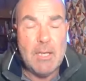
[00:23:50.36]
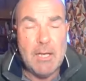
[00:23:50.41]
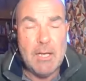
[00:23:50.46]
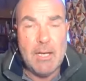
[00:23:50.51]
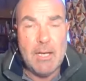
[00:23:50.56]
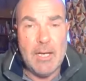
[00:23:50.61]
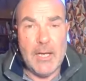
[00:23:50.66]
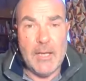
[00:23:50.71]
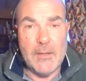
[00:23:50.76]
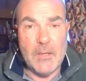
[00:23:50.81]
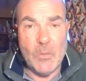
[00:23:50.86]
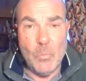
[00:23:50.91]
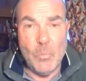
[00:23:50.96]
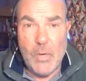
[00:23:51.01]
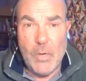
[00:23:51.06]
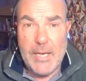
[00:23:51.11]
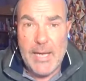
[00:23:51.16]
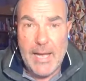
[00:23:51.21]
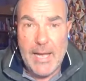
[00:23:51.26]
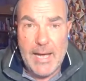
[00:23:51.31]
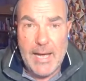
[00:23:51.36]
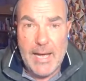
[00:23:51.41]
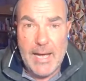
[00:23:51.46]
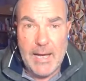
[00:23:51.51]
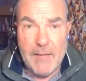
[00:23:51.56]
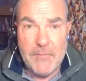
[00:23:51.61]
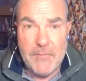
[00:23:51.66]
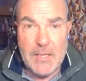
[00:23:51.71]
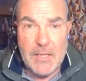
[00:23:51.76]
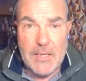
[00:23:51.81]
Uh, that we
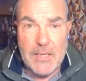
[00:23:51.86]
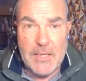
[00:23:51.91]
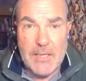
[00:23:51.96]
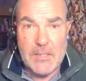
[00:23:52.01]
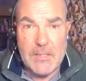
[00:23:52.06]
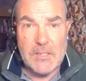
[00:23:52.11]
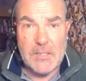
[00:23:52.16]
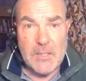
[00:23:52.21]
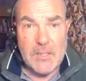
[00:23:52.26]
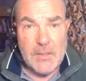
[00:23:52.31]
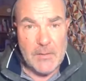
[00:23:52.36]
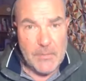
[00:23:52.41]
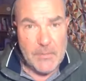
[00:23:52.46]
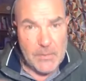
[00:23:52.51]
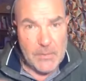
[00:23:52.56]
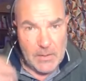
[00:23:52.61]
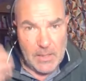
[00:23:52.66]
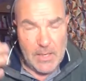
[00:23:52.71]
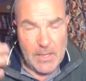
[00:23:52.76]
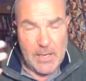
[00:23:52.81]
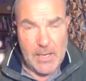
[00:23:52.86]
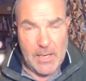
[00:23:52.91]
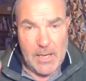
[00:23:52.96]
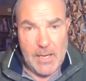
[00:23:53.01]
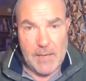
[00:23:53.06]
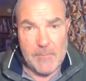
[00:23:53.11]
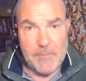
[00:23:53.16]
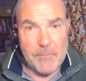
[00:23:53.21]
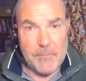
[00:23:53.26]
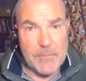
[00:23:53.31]
have these
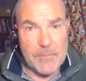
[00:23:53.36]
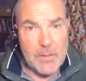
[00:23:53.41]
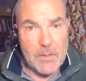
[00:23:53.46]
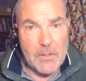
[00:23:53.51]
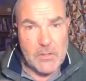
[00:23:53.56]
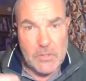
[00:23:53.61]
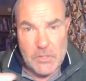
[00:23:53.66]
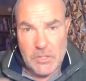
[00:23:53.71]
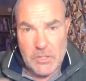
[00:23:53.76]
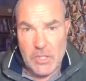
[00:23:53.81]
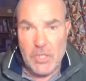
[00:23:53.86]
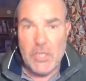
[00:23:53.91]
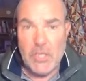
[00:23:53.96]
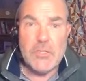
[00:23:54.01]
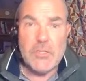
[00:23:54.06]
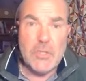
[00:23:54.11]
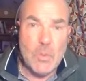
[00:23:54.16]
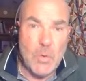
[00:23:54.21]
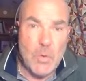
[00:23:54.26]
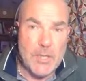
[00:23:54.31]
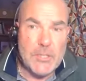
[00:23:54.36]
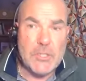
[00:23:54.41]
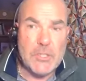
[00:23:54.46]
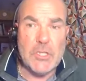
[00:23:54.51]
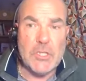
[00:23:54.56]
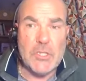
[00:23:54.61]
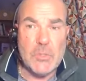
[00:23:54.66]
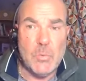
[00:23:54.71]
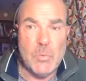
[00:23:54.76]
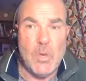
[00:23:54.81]
um, concerns,
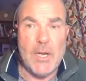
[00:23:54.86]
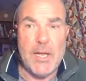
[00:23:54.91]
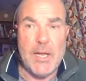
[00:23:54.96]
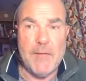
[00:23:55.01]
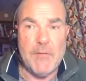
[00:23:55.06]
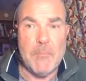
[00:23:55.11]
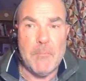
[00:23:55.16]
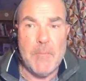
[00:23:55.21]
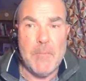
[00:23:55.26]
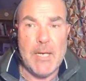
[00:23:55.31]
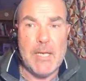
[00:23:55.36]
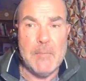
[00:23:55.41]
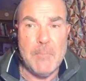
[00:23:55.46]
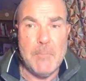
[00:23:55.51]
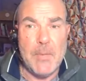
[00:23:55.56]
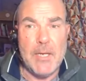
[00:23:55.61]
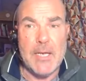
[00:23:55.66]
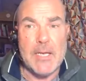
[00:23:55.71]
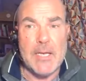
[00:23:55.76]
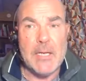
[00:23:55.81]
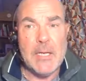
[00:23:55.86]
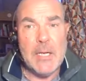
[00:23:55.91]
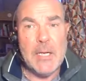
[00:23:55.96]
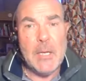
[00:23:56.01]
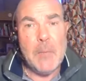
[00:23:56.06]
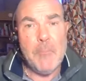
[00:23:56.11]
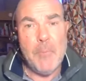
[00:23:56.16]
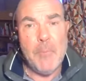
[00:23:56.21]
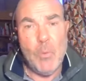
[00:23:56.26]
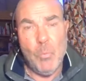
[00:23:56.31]
questions, whatever it may be.
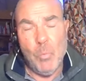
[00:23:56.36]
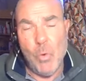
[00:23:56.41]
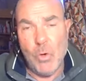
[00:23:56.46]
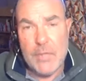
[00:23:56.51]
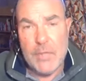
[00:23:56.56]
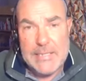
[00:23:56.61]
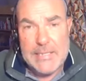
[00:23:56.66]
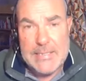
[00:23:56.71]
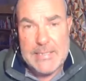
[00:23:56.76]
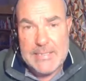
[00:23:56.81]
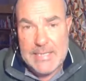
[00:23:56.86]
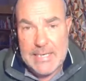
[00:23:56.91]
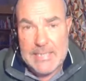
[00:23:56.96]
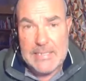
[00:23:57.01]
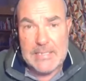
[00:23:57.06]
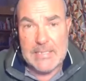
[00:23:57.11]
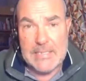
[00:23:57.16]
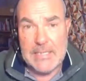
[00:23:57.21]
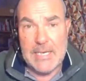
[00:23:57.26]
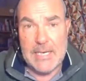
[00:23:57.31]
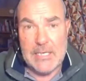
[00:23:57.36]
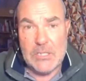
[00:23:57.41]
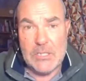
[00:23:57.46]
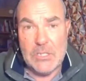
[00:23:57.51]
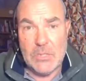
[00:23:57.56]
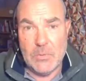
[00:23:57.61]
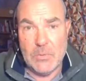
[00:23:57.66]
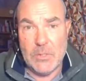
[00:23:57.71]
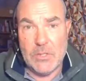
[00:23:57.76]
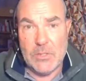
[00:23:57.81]
But what he did say
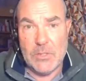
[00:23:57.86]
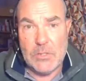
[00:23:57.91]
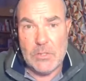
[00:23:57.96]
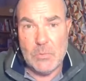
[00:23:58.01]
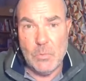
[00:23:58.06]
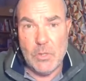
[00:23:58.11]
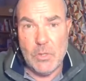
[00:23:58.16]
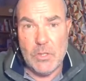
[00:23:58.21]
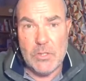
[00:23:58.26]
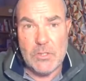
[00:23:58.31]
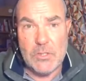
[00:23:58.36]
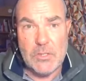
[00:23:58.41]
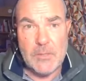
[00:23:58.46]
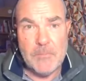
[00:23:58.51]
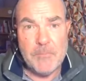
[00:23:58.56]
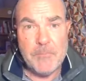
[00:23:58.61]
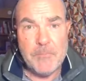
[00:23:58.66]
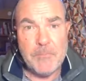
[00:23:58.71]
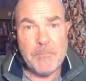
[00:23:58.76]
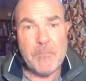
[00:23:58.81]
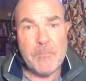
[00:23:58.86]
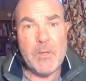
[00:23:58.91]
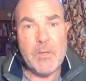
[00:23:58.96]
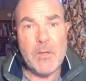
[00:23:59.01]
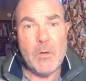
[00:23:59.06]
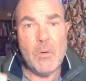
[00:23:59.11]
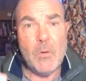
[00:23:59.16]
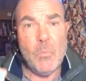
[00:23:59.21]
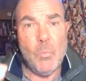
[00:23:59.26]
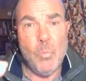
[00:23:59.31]
to us was,
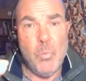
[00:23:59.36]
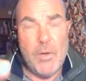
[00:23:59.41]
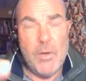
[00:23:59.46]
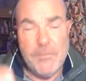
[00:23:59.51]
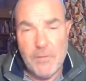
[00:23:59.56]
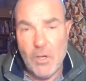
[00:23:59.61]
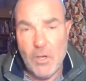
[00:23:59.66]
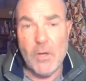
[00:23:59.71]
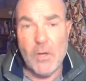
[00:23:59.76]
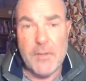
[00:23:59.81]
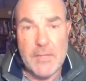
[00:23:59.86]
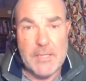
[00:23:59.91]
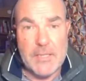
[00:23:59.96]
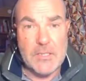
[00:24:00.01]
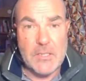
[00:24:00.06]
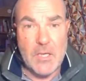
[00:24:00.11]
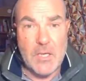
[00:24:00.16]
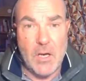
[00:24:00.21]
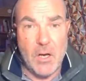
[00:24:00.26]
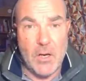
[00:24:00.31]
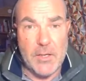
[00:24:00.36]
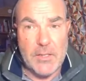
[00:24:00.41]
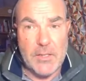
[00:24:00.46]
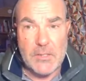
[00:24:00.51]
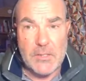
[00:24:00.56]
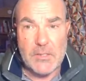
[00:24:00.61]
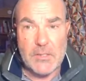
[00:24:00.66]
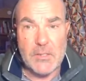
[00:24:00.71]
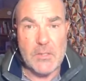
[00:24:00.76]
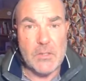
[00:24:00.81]
We've got this,
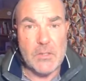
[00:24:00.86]
guys.